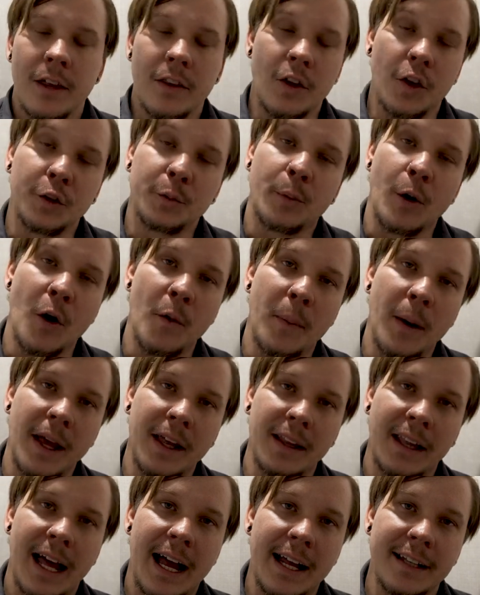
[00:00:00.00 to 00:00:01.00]
those
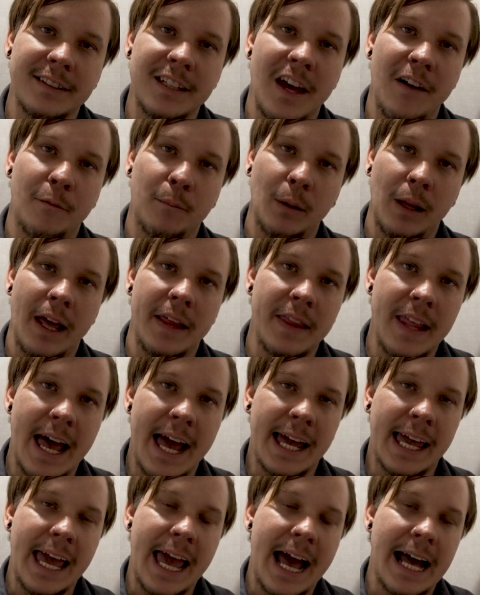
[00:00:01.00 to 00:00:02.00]
propane lines have bled
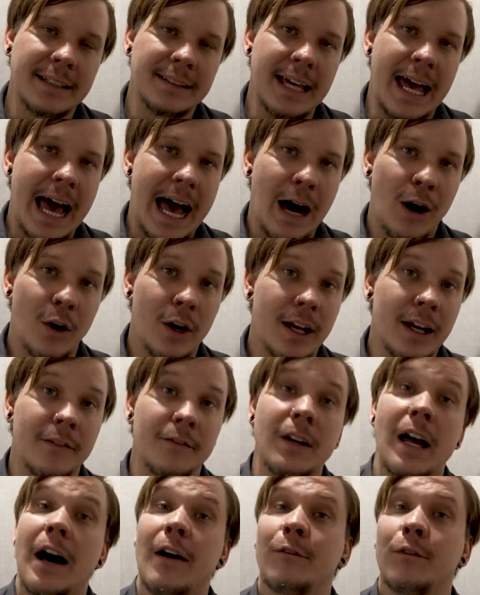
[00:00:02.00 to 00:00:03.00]
that gas out and
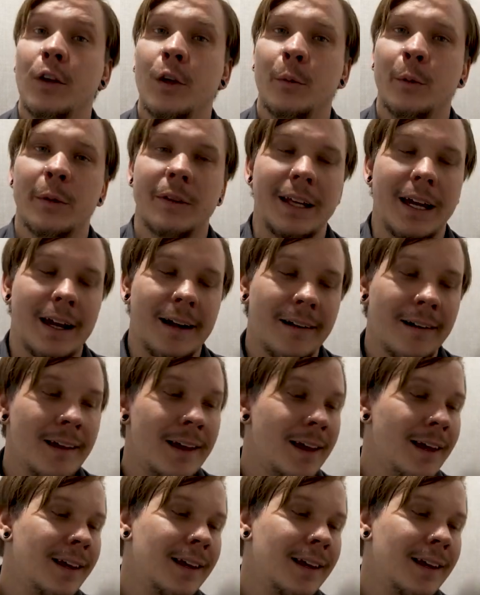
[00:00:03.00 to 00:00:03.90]
have now filled with air.